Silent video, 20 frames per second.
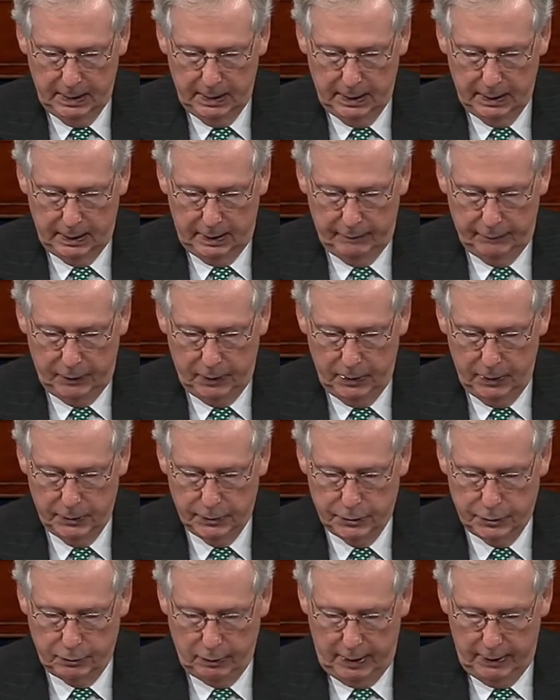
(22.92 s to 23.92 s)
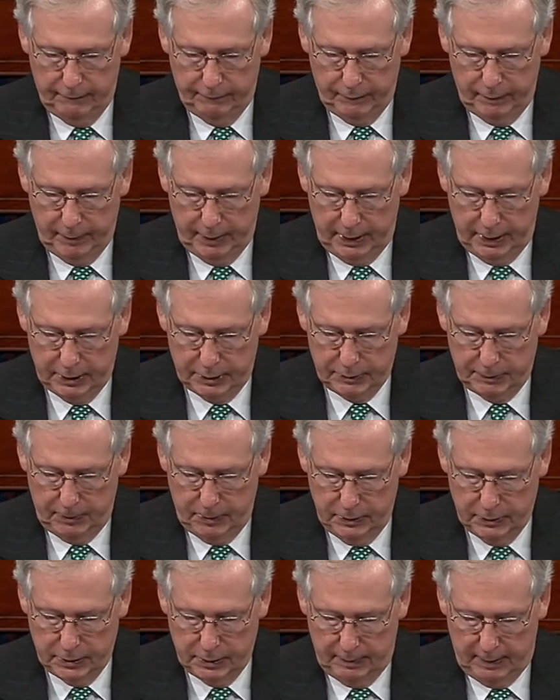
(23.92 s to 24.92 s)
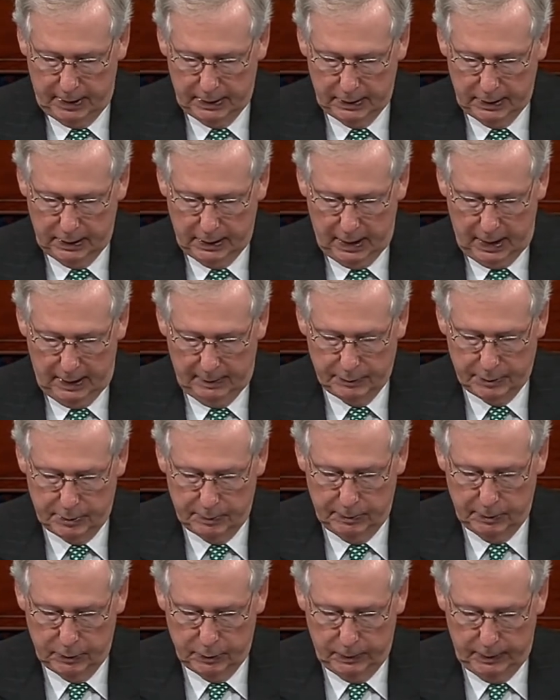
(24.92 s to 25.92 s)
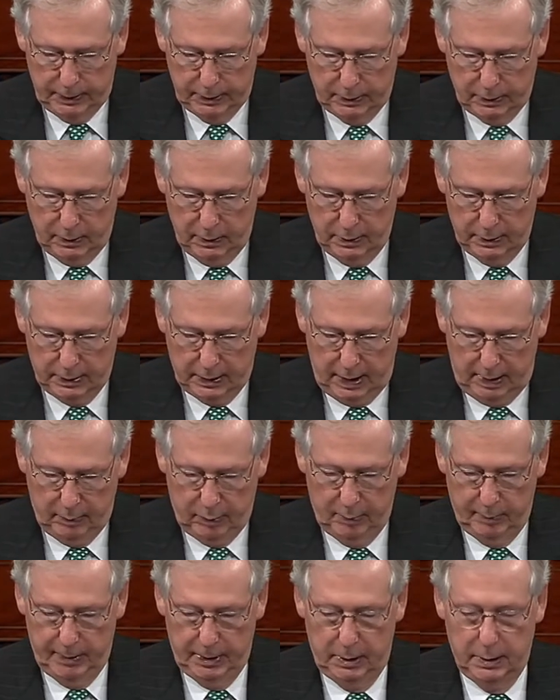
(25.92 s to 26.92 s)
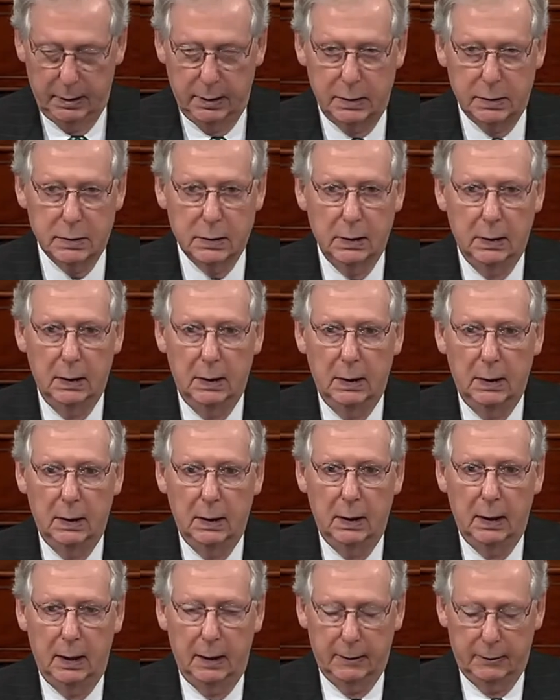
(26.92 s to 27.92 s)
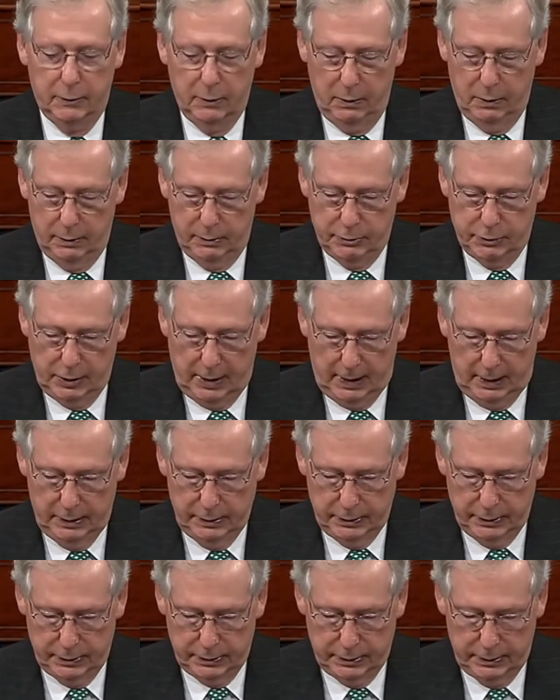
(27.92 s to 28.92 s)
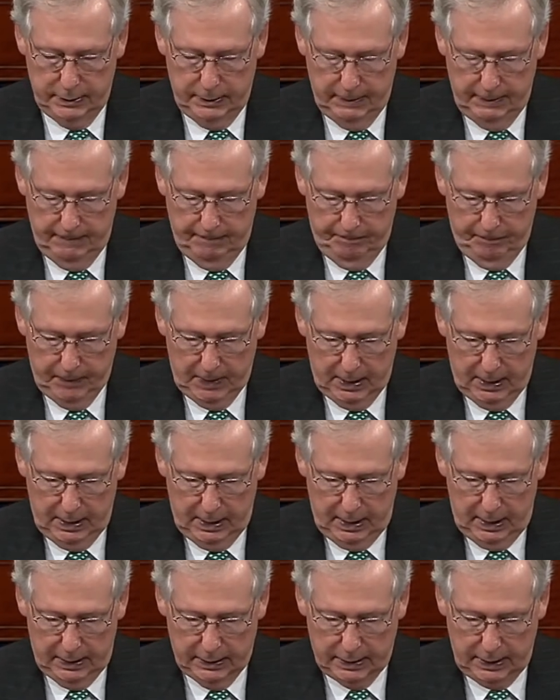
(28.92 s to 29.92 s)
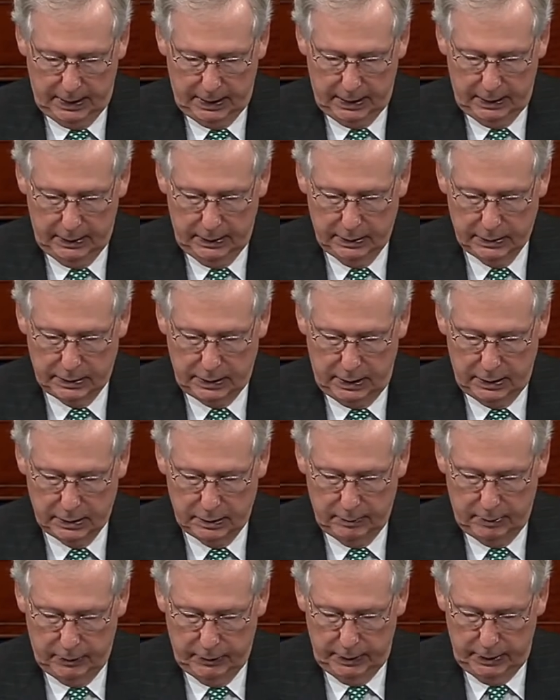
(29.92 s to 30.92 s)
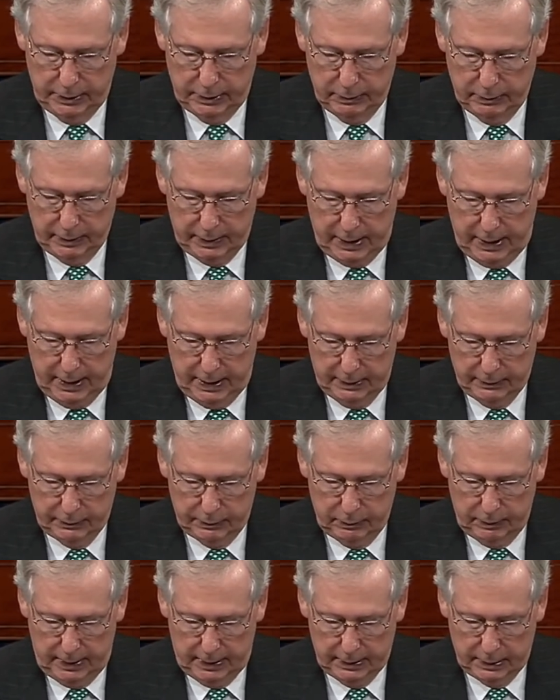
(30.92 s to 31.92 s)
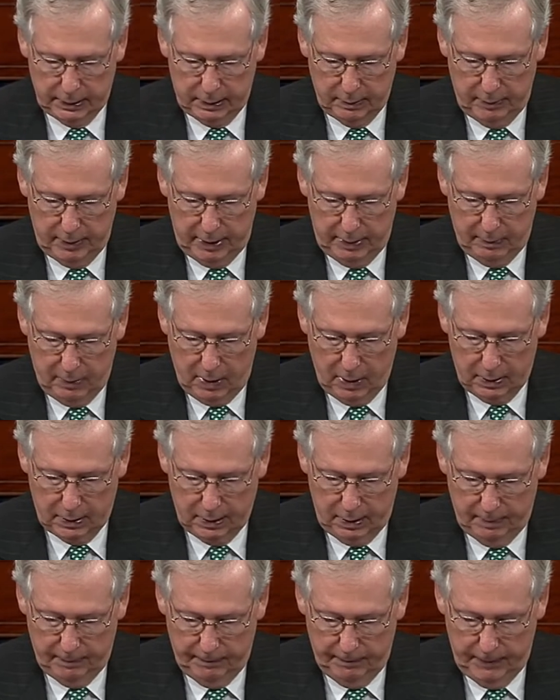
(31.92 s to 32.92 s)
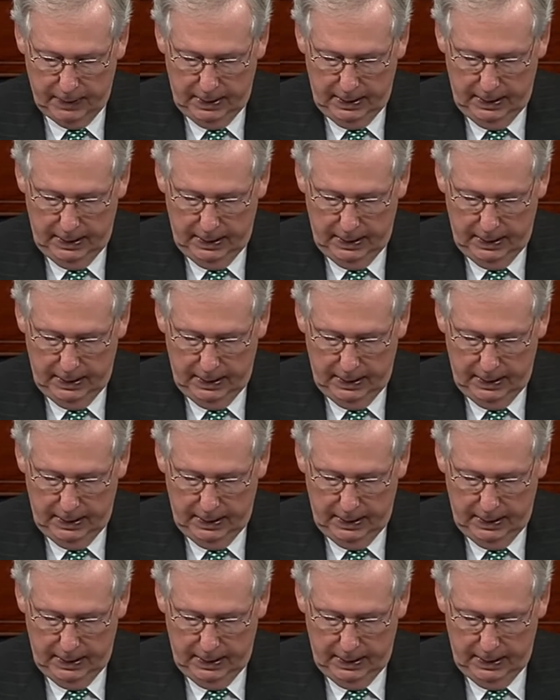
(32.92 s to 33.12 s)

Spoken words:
They've heard straight from the experts about the gaps between current capabilities and current challenges. And taking this testimony into account throughout the committee markup,